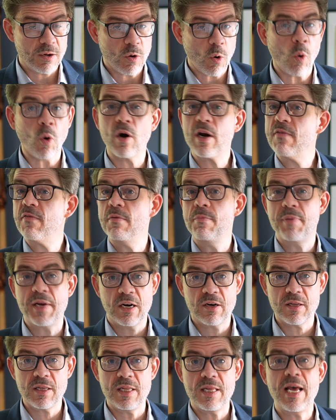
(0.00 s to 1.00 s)
or even
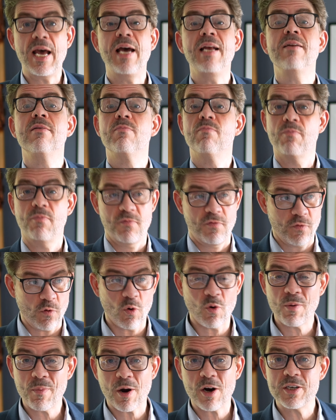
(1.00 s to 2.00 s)
bigger than that,
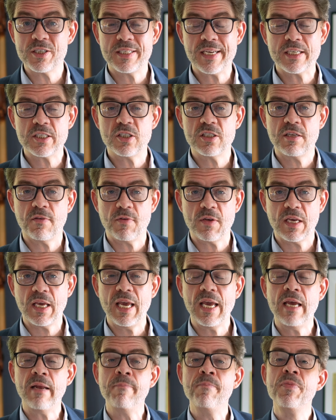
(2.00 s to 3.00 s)
4-bar sections if you
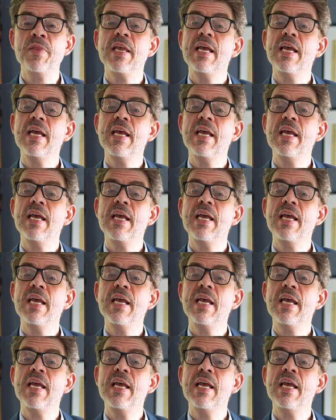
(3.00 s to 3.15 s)
can,